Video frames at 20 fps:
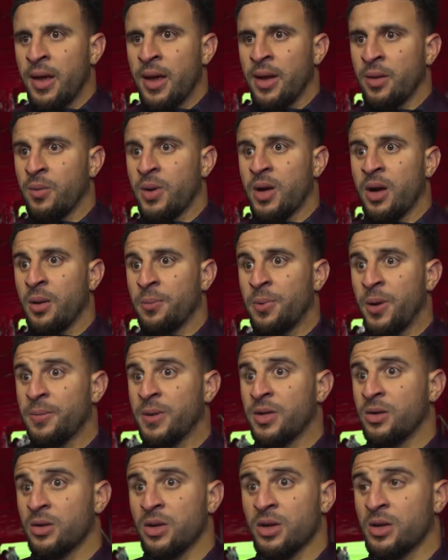And we got
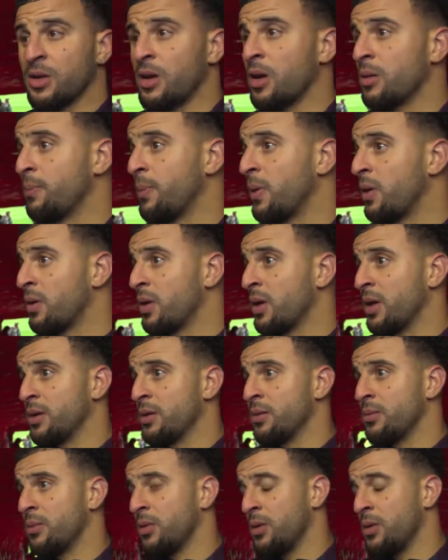probably done on a long ball, and,